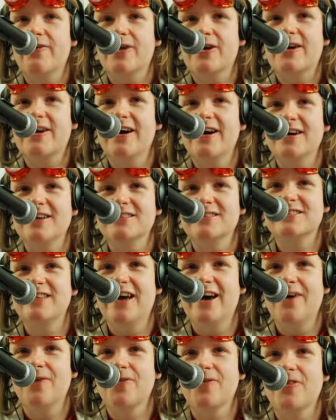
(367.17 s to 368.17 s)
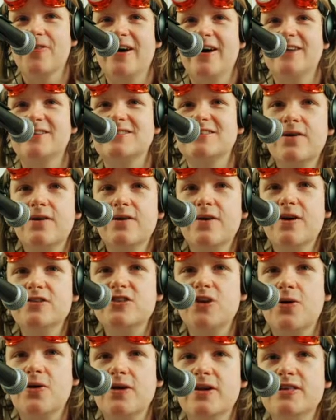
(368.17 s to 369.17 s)
cards now than that.
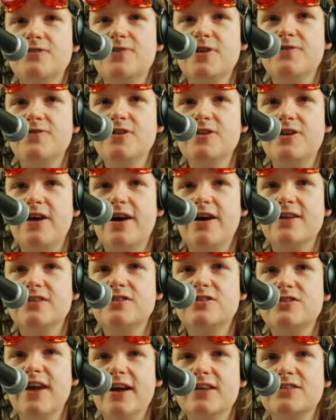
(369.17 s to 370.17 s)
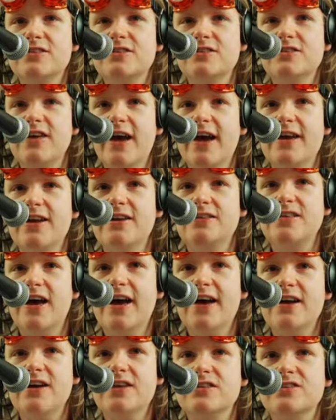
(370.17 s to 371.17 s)
So at least 50 cards. Decks contain
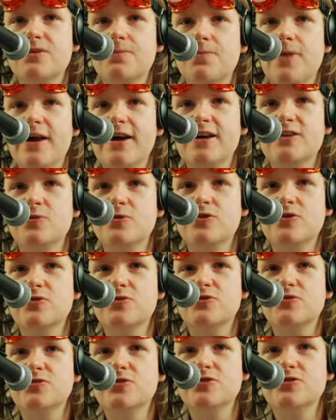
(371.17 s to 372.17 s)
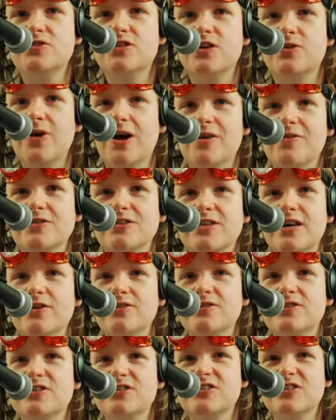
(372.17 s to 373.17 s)
attacks that players will use to reduce their rival's
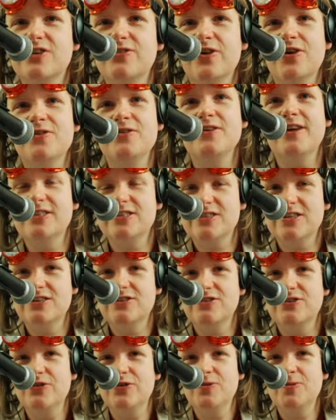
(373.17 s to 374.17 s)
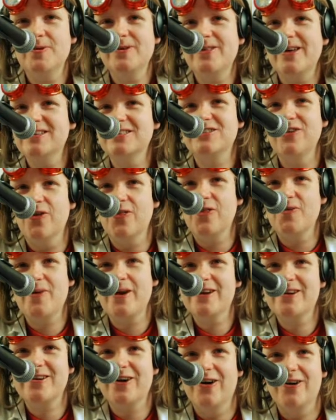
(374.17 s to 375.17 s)
health to 0. Yes, they do, but that is not the
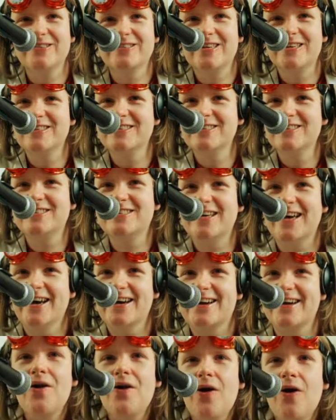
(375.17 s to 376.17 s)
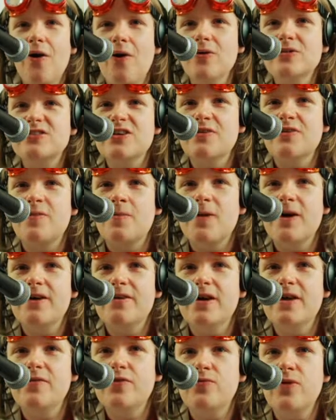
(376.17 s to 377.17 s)
main content of the deck. Also, if a player
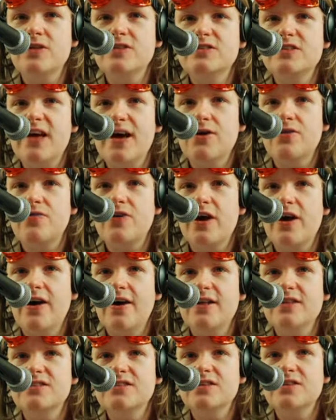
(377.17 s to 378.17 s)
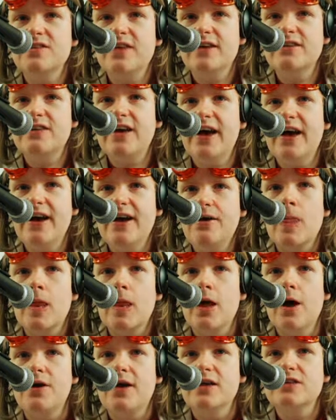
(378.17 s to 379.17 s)
ever runs out of cards in their deck
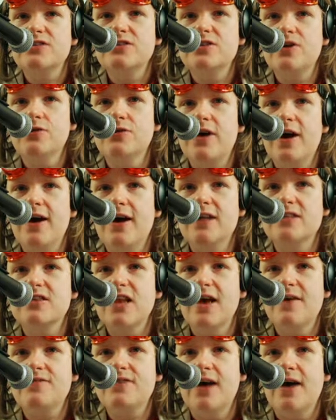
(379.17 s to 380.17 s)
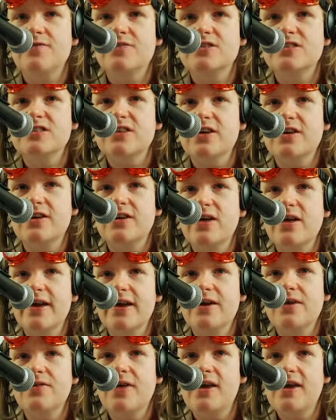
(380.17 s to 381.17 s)
and has no cards left after
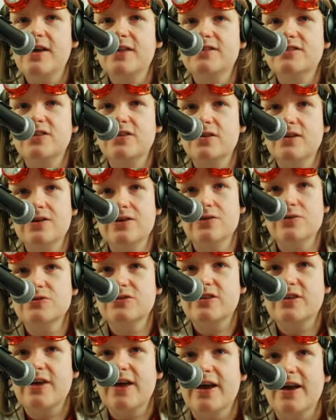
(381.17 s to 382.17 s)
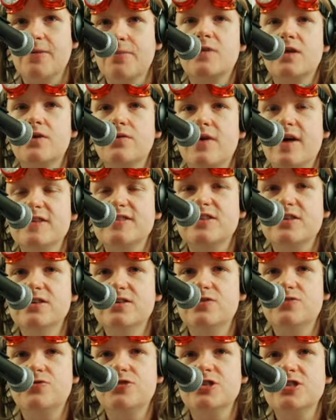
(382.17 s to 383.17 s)
cycling, they instantly lose the game. That's
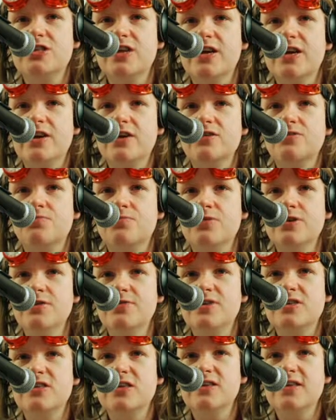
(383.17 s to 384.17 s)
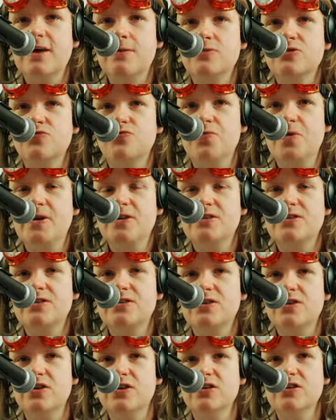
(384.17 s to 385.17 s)
interesting, because previously that was written
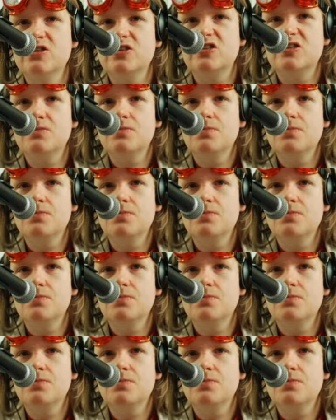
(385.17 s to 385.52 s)
as